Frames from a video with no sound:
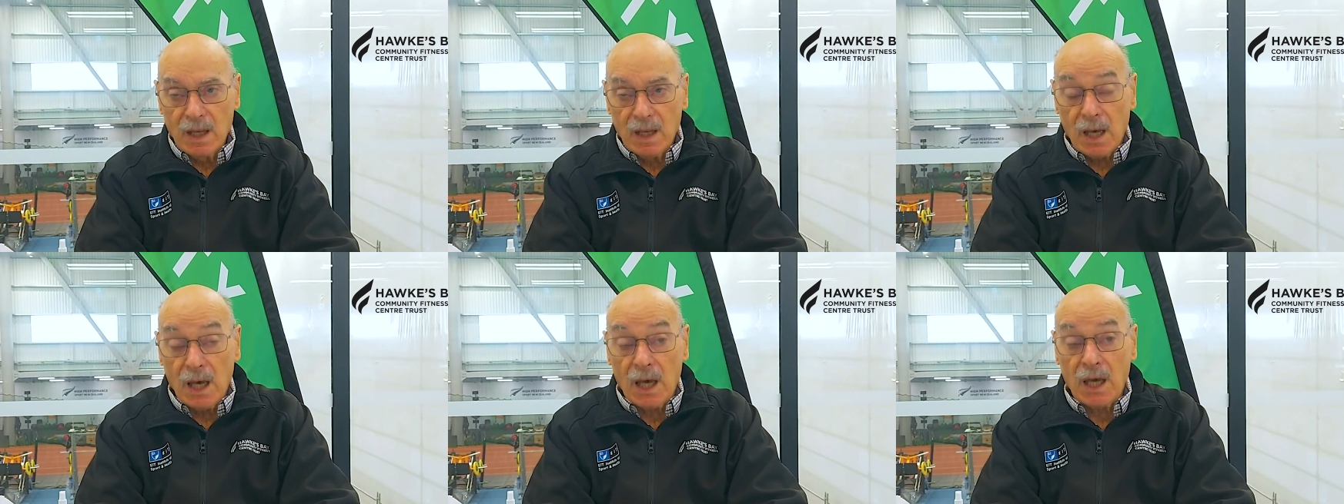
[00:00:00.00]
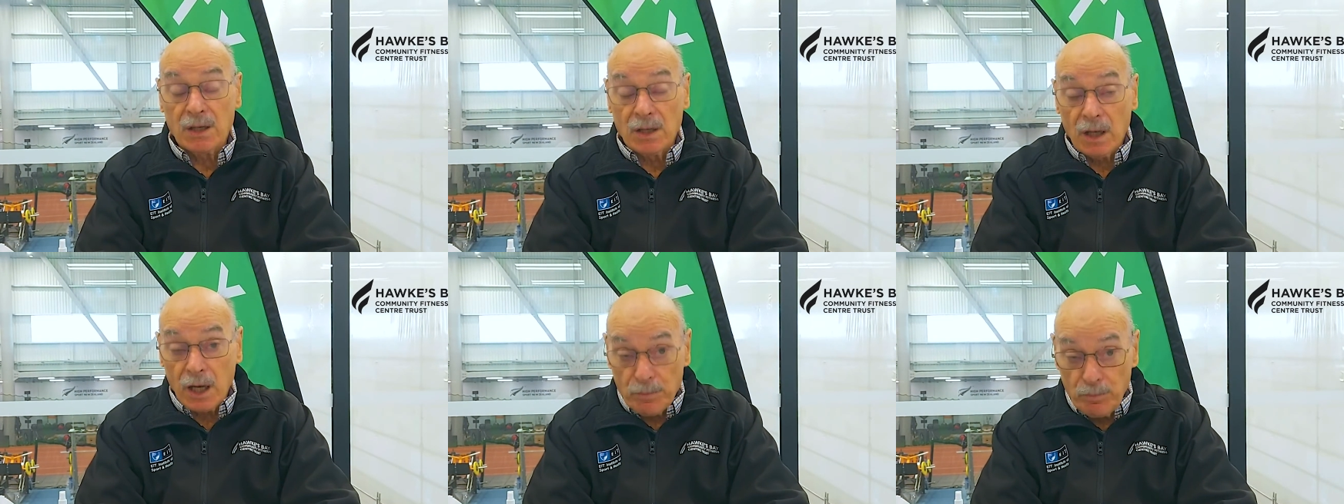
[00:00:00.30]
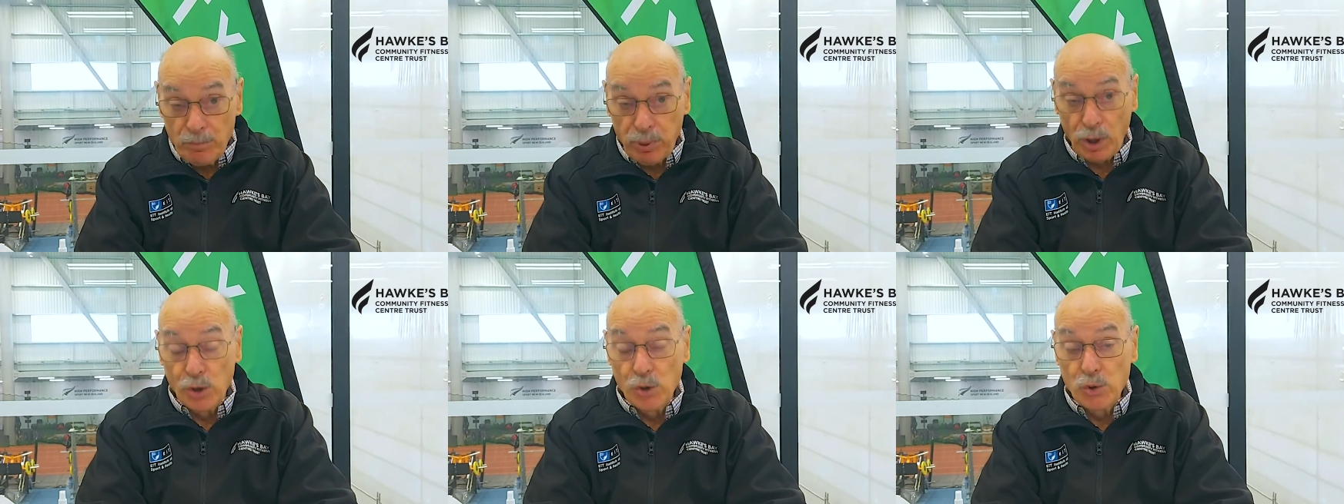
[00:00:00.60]
And I
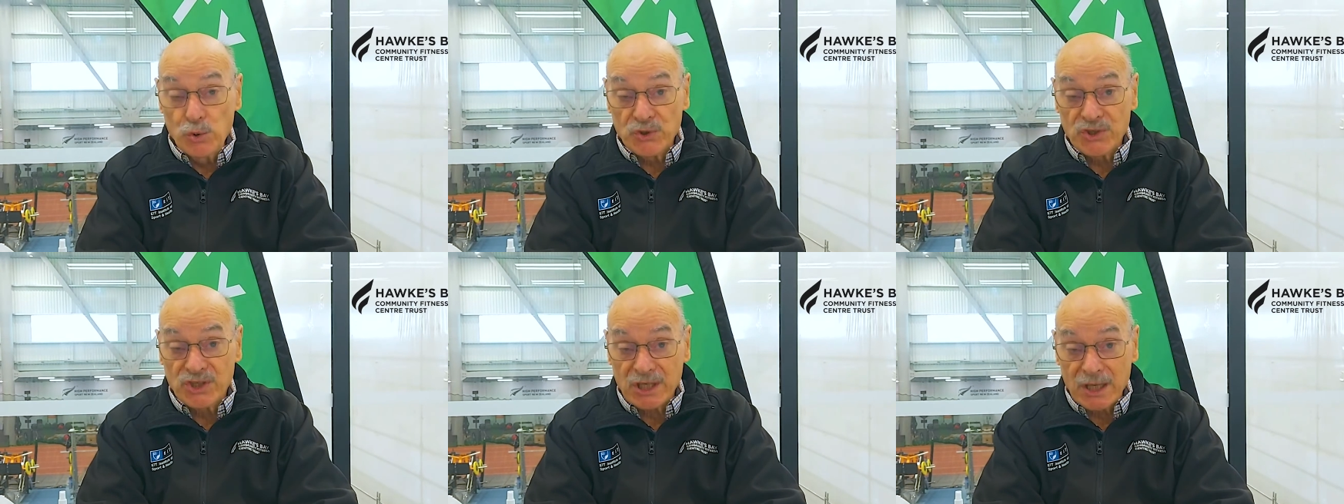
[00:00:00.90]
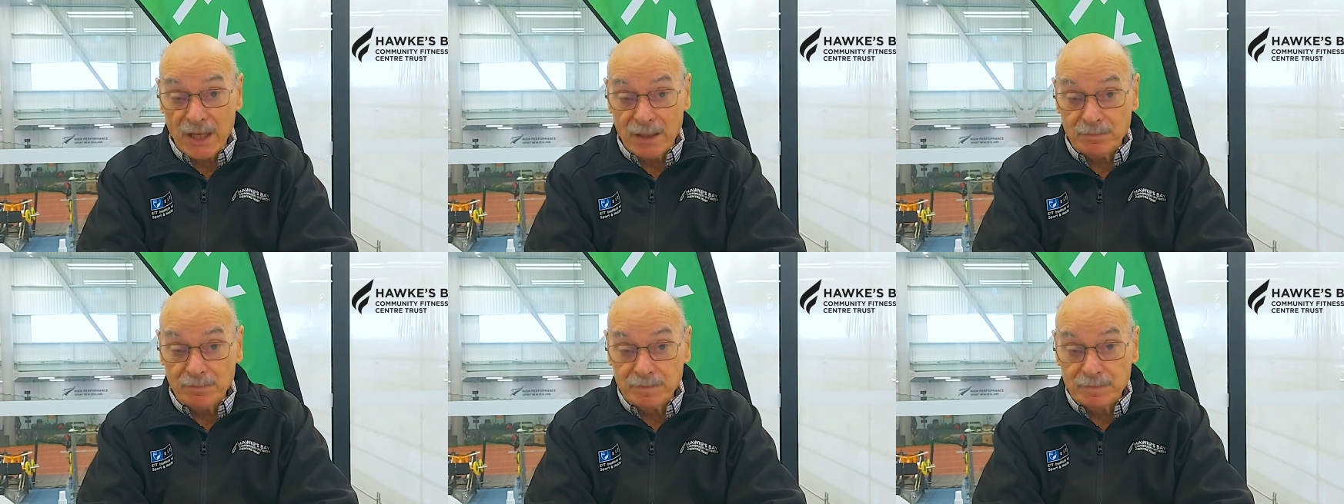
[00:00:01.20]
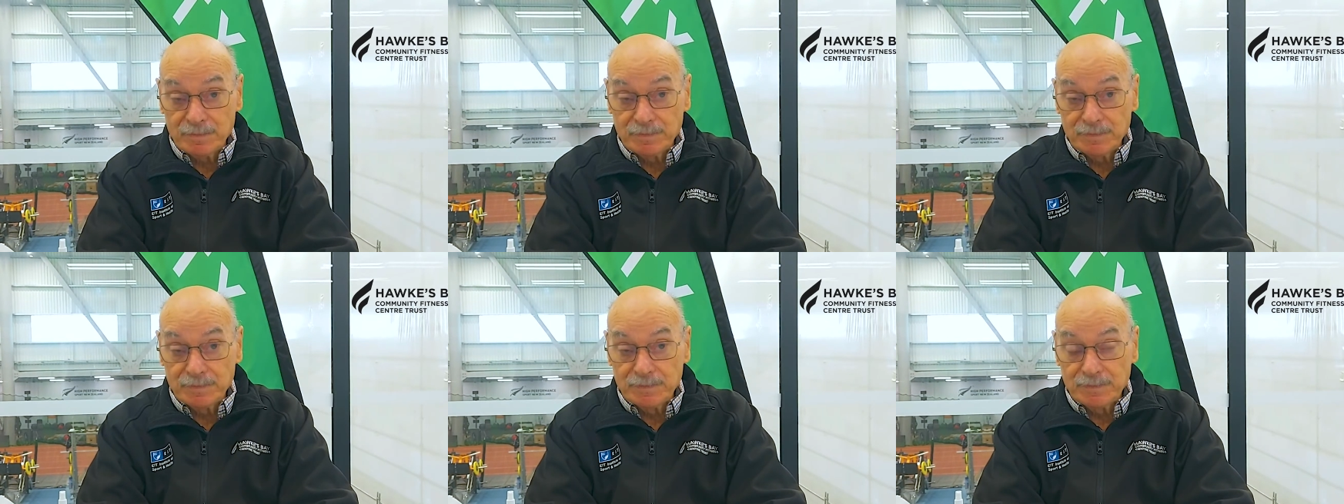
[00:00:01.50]
blew some,
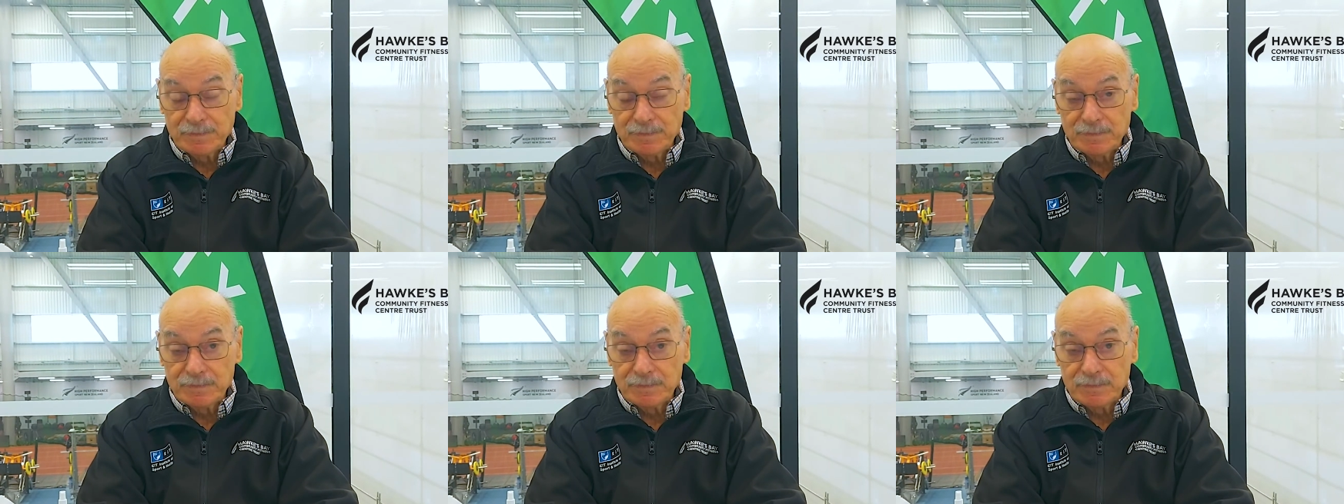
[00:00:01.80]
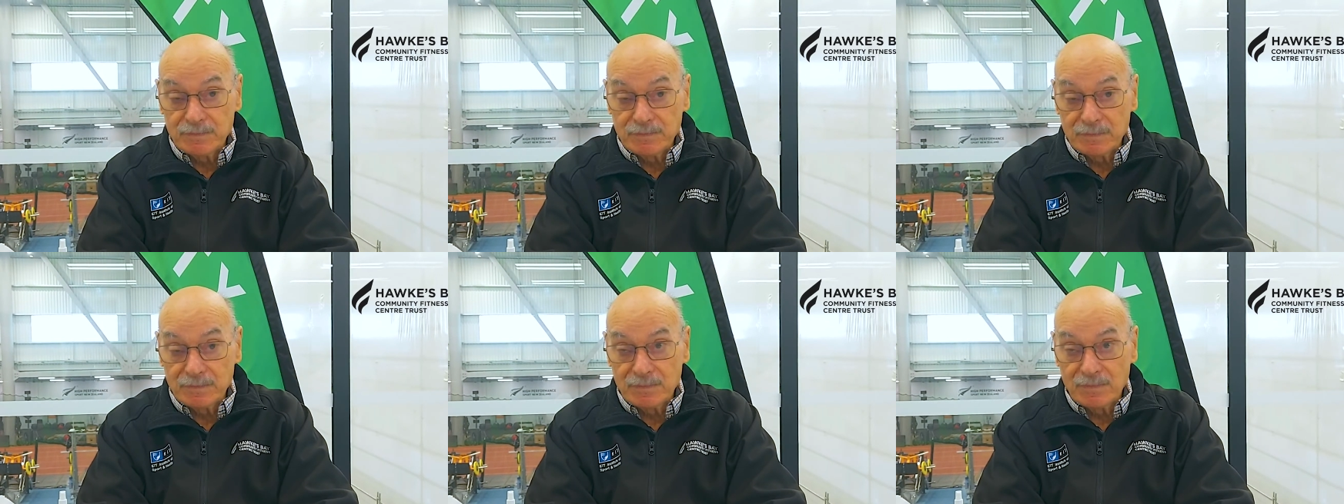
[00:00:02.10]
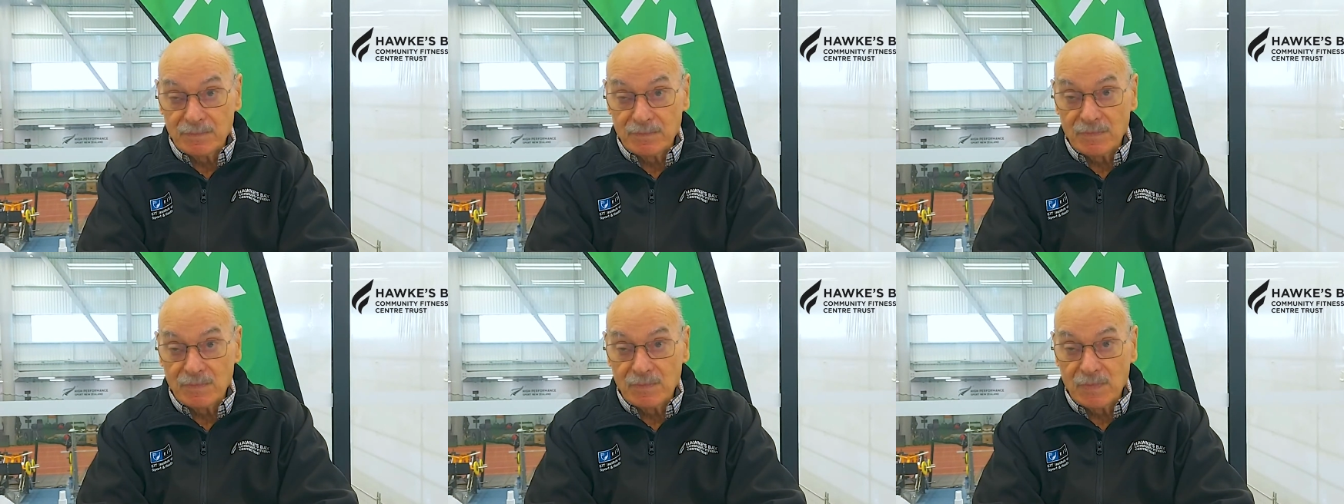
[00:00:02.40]

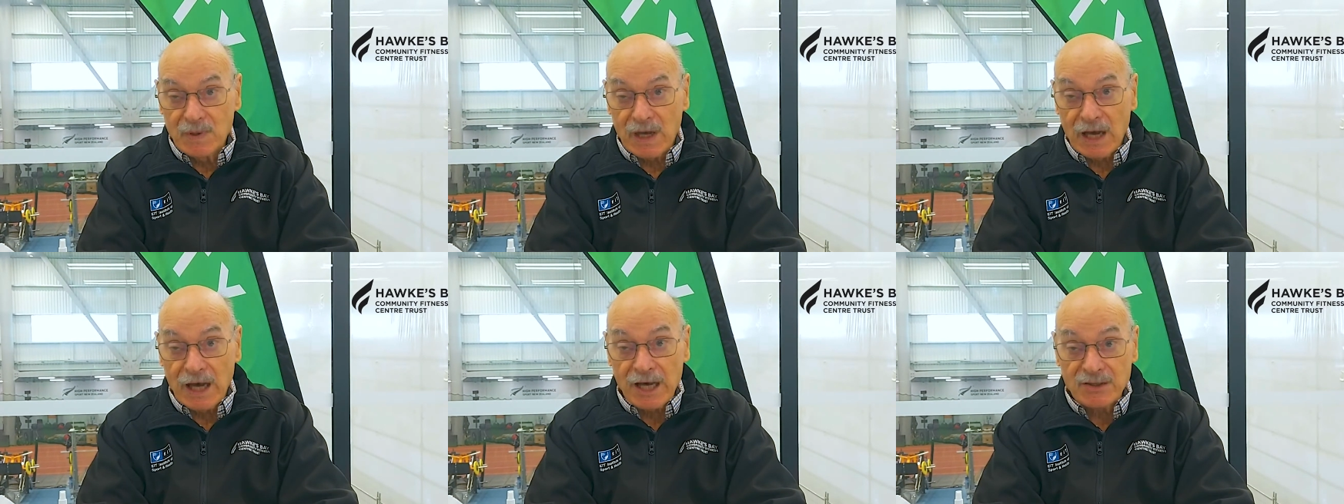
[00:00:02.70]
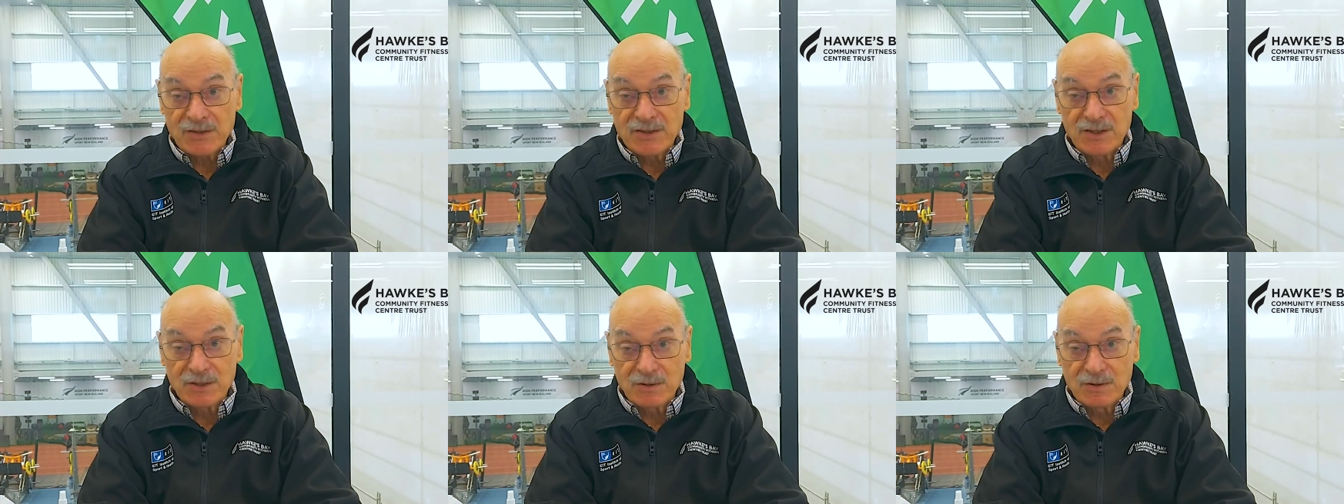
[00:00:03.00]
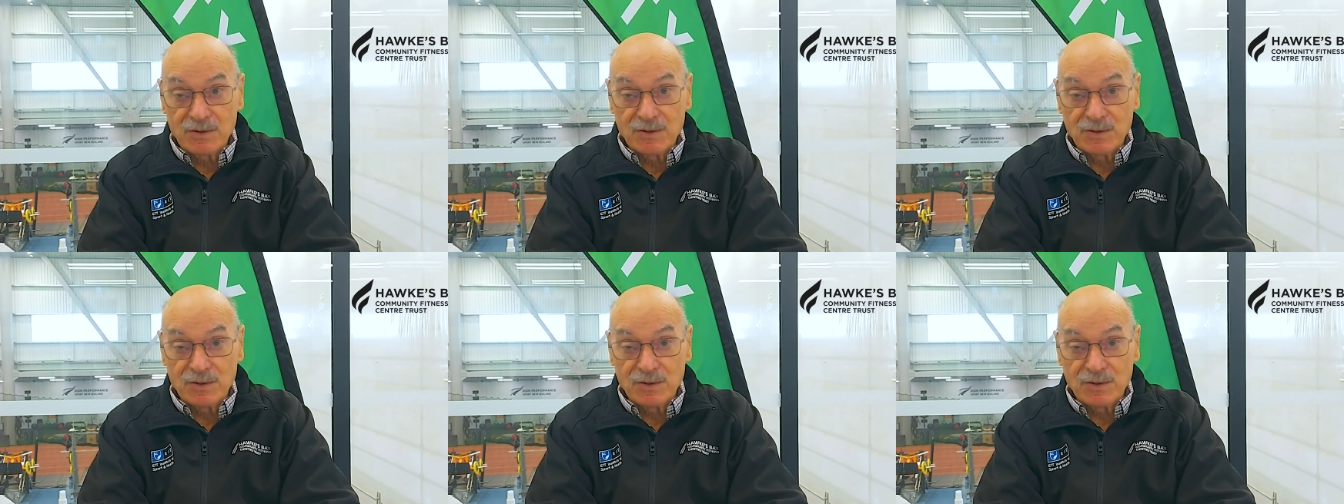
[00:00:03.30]
asked